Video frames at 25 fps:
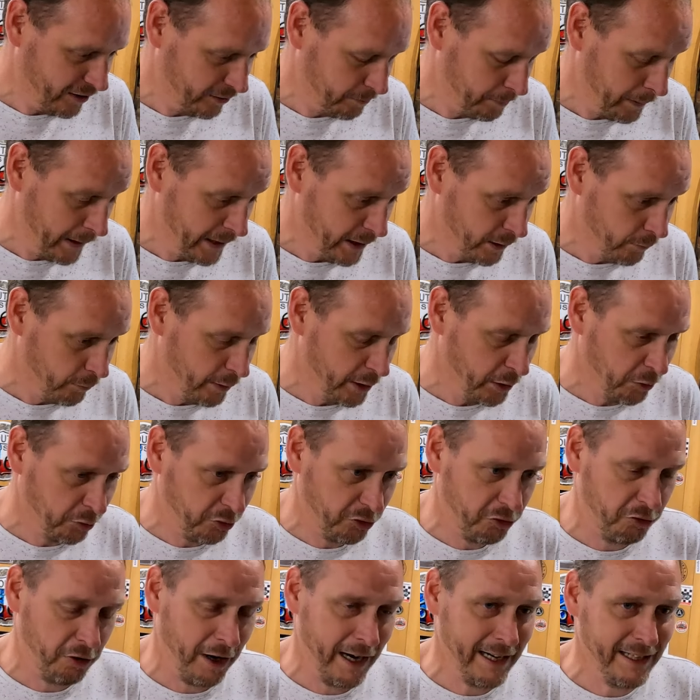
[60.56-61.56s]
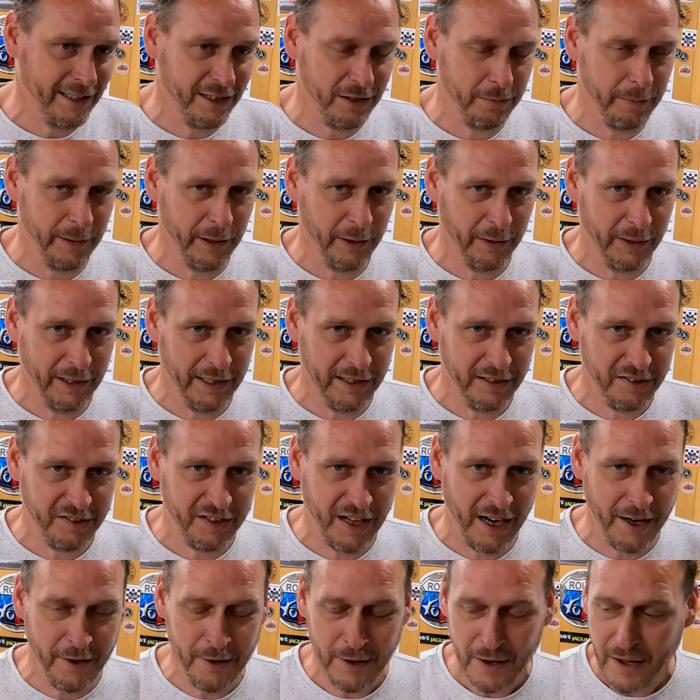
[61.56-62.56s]
it's been a real strain, to be honest.
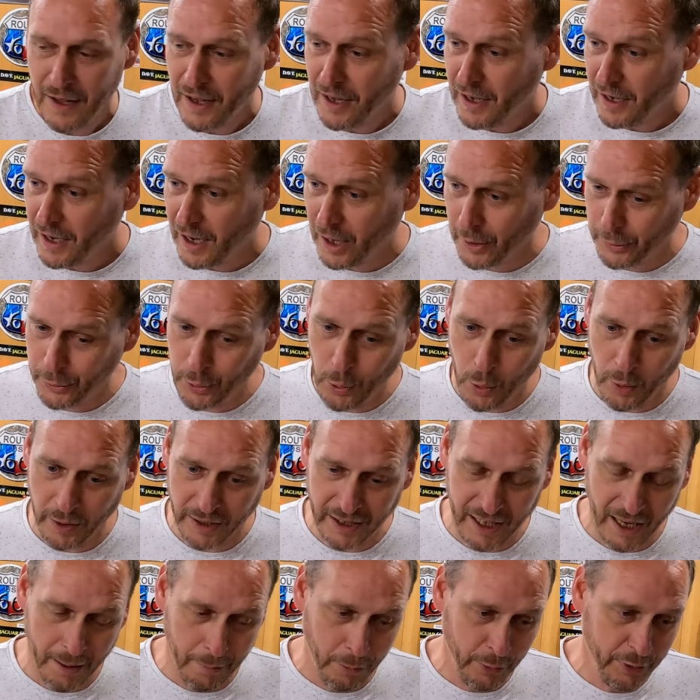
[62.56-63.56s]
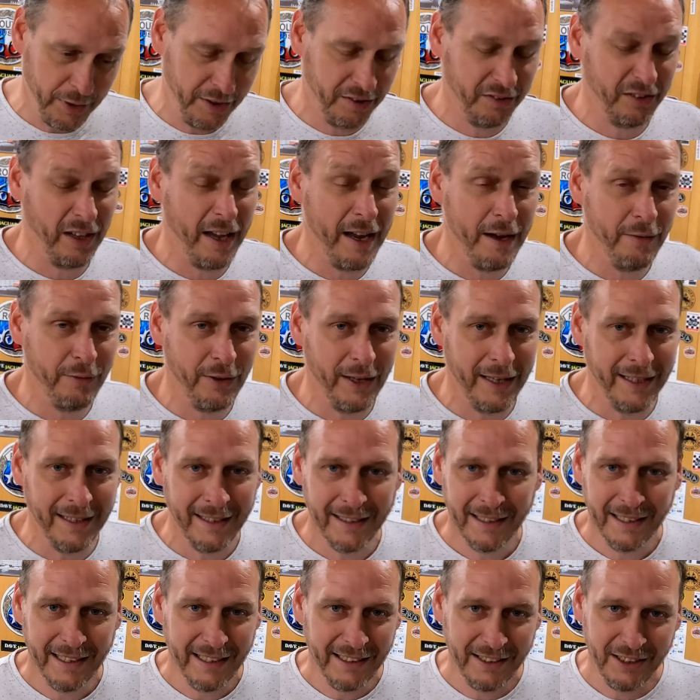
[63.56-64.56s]
So I thought I'd come on this
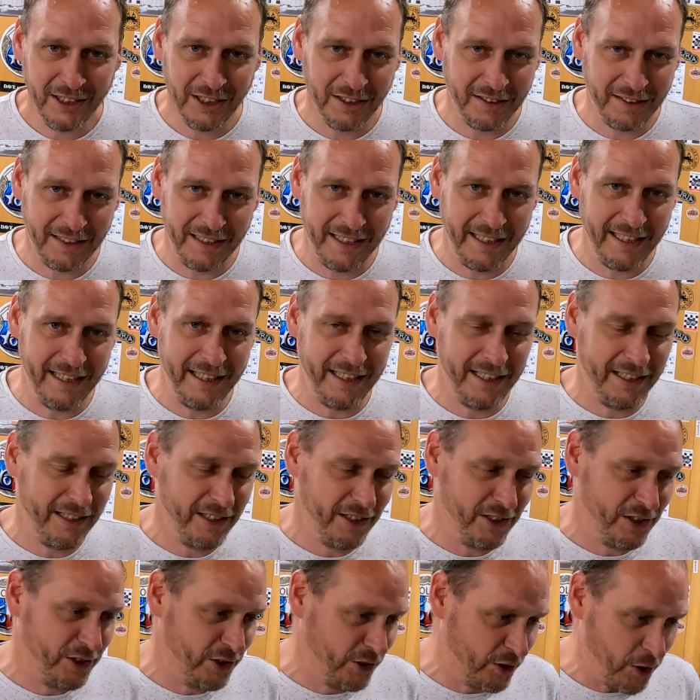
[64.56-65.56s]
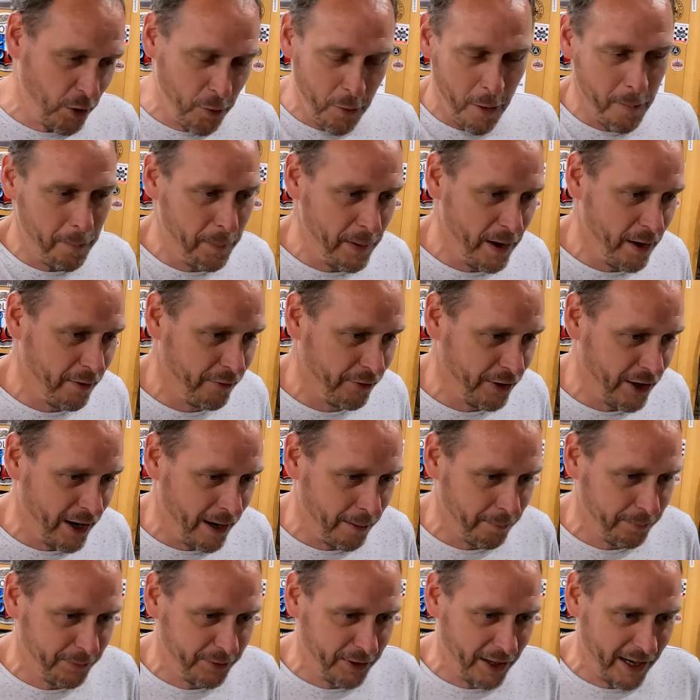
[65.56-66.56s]
evening, just do a bit of an
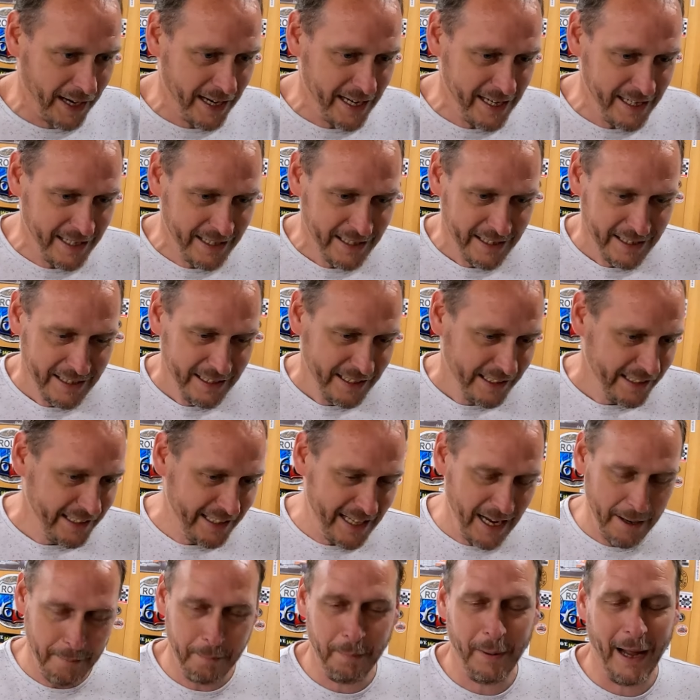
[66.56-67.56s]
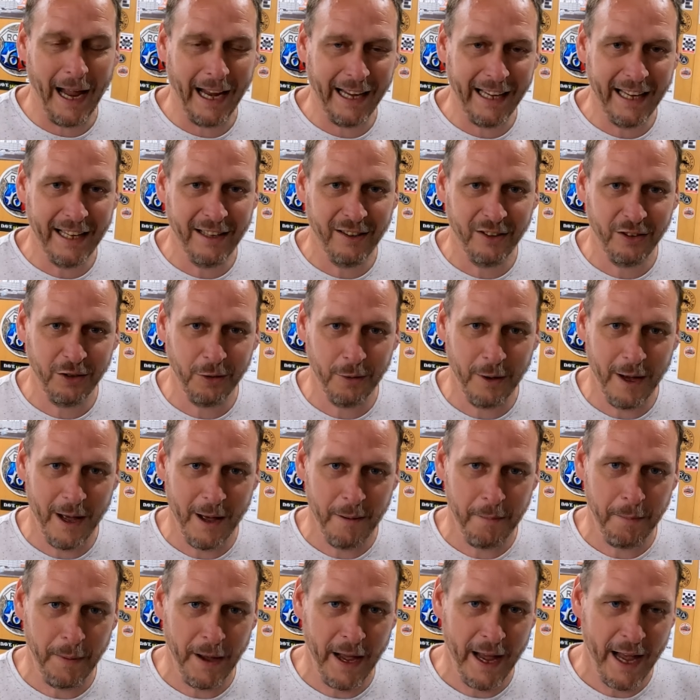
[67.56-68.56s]
update, get back into it
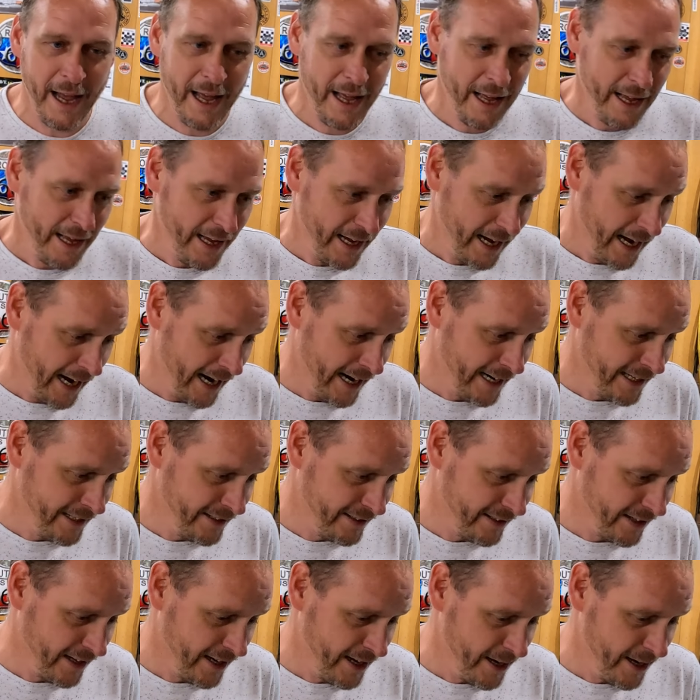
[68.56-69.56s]
a bit, and